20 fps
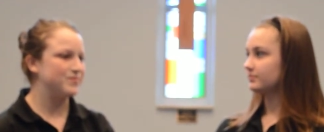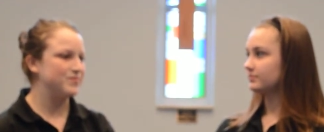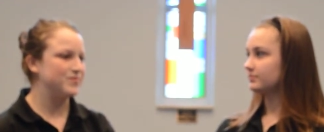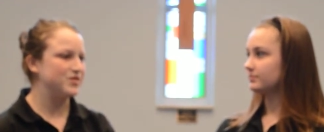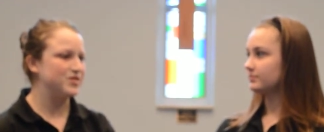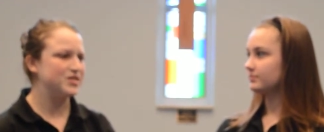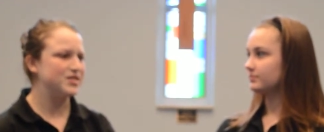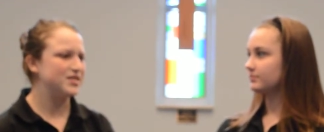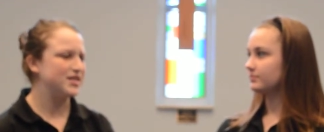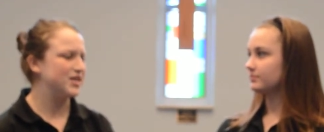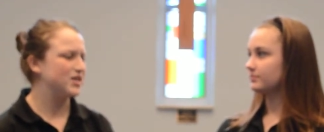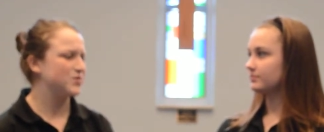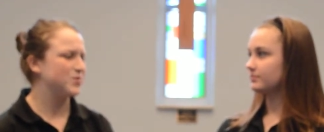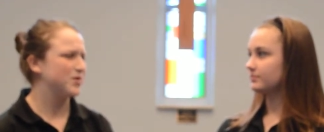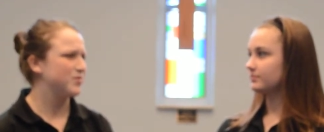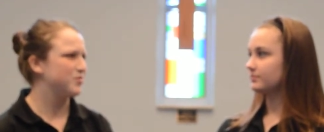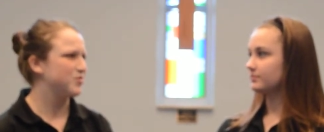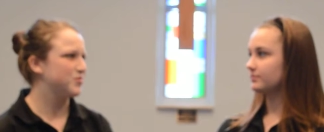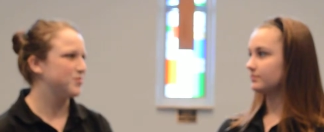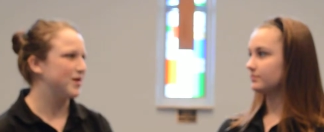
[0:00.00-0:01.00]
Speaker 1: just changed my
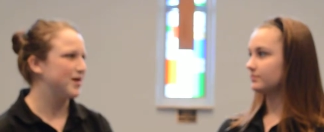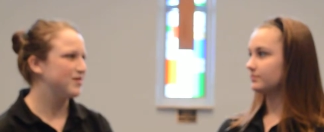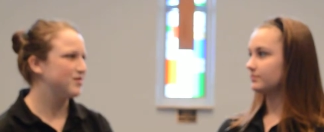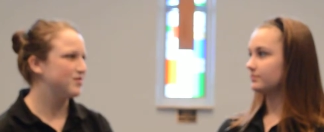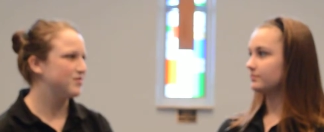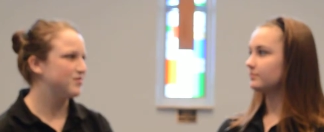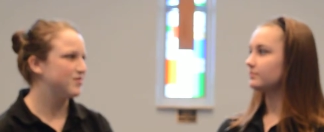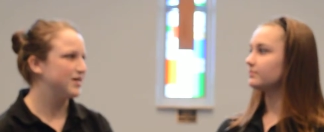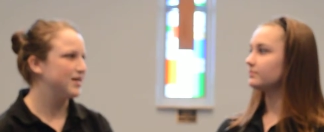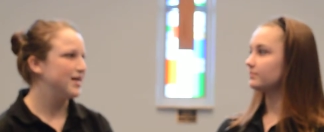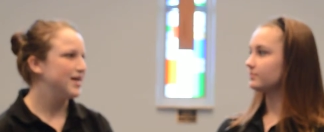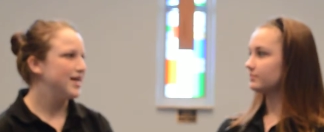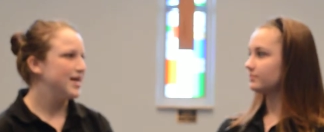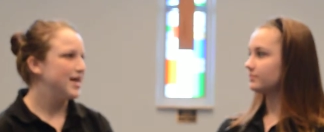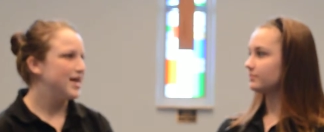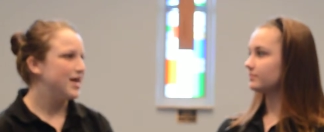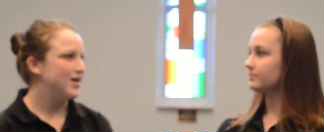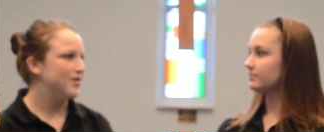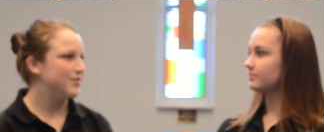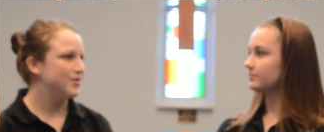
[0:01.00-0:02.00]
perspective, and
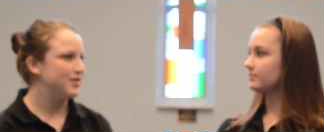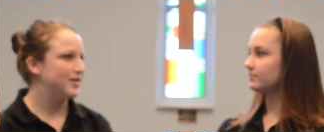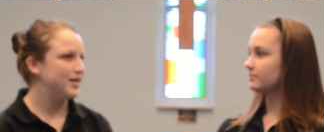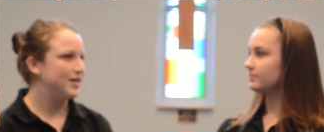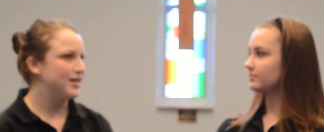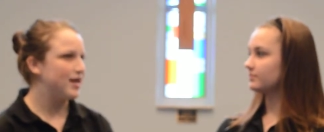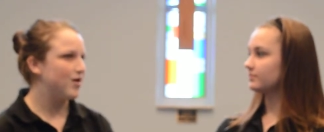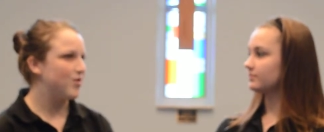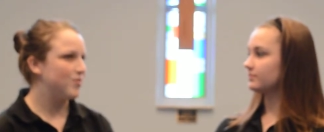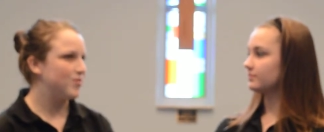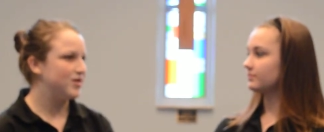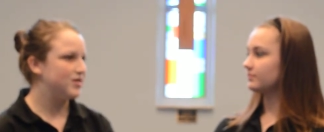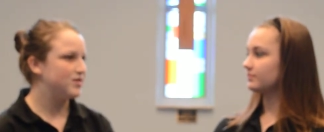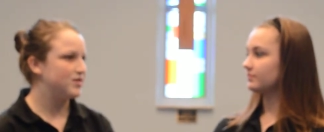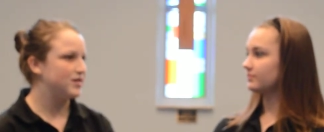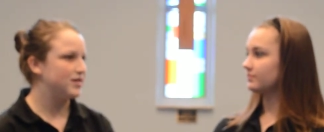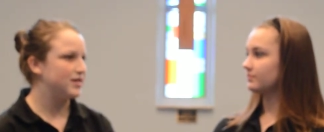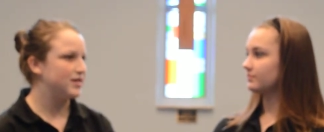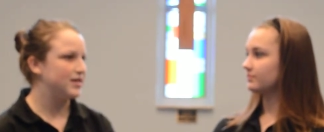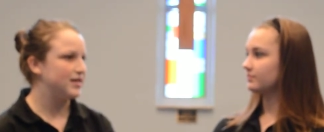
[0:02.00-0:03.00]
it really allowed me
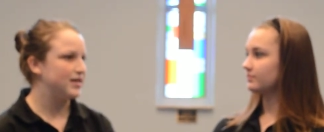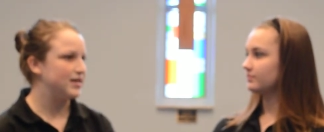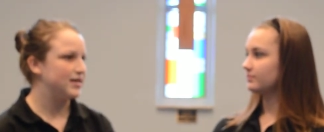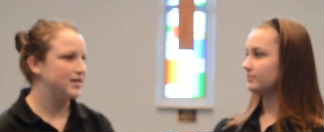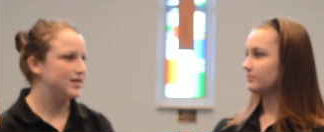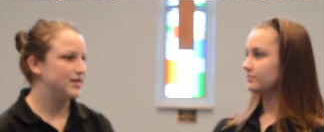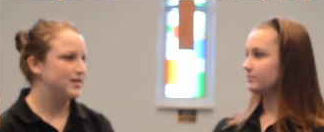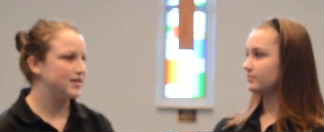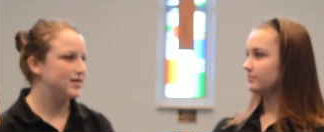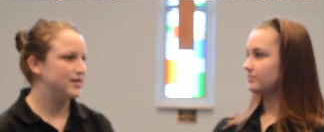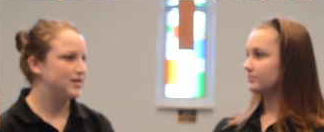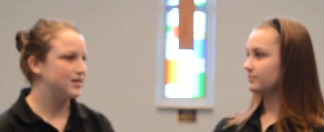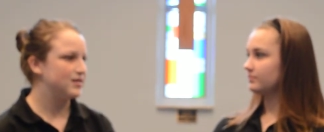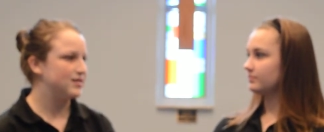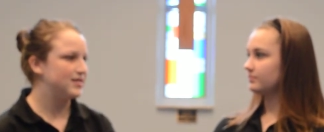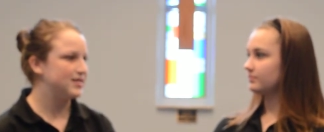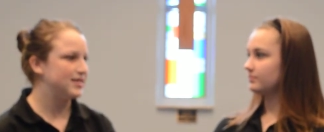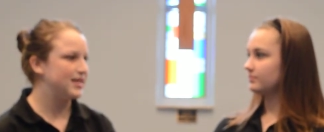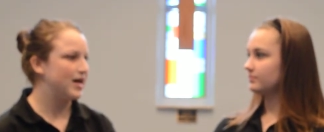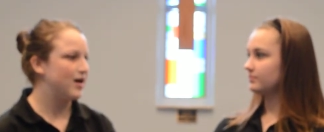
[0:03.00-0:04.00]
to
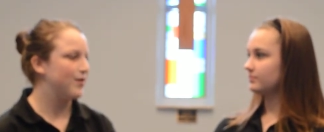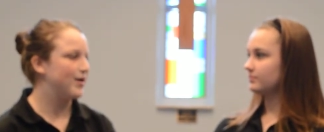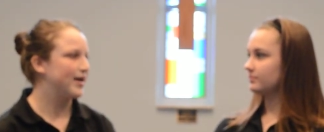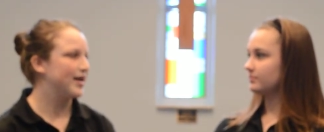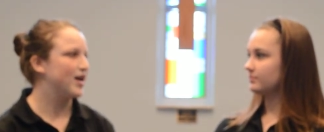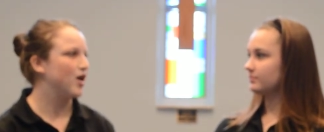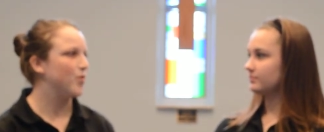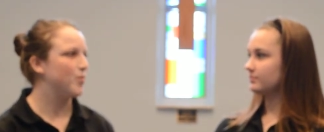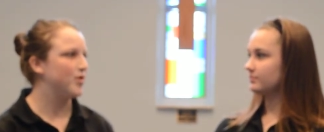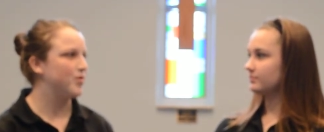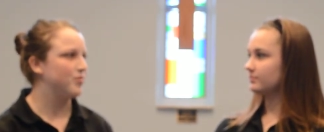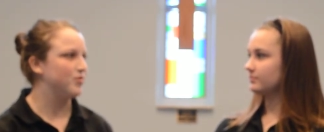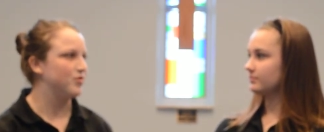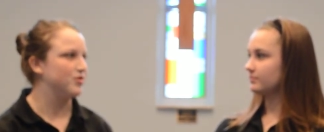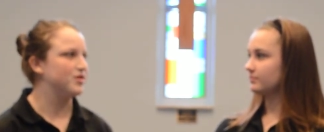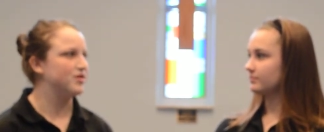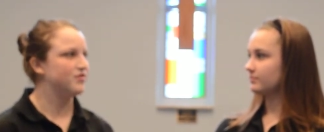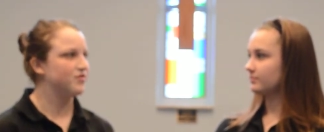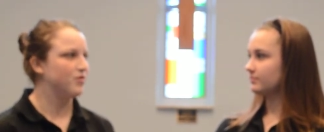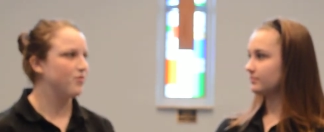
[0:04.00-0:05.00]
see how I can help people
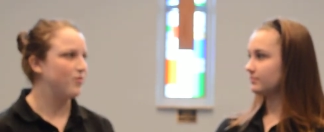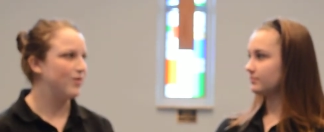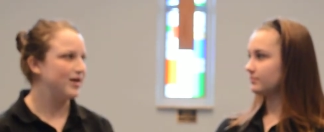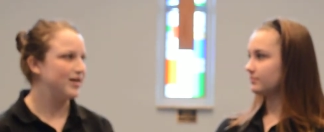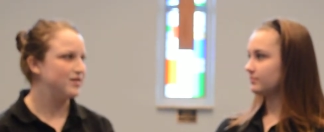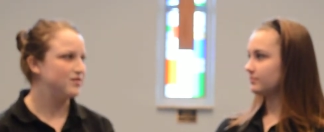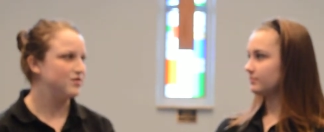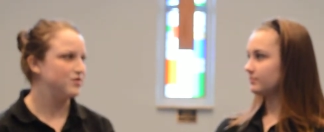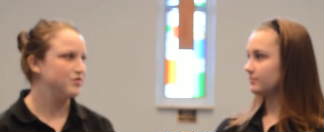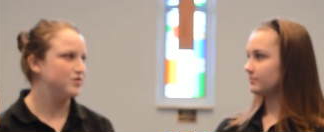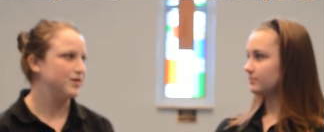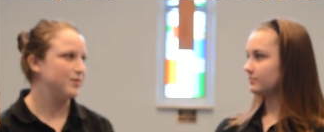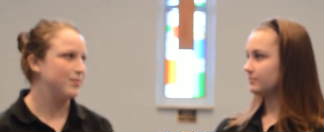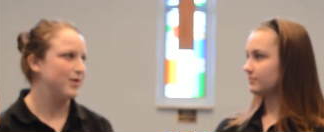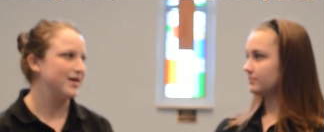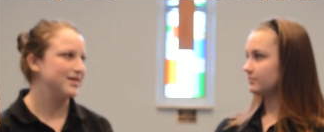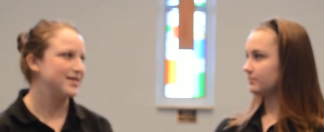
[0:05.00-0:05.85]
in different ways using my